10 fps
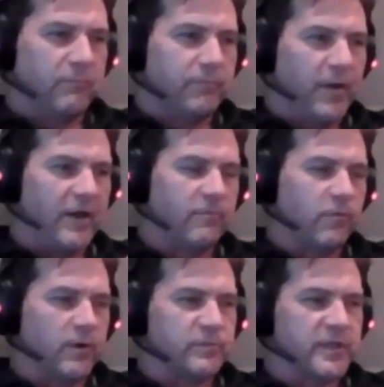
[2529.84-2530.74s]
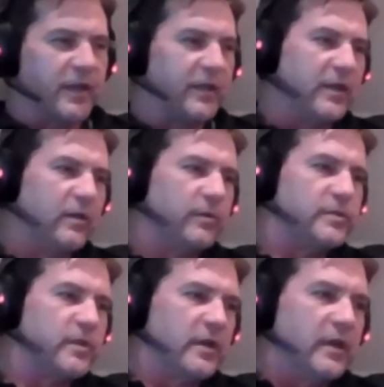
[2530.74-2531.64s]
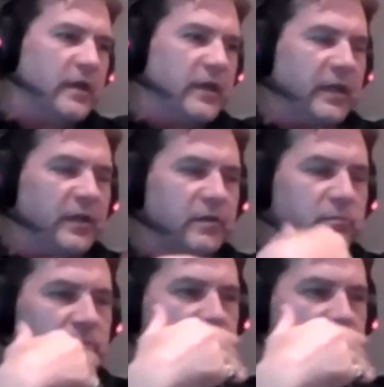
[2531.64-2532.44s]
part of what I'm saying here is in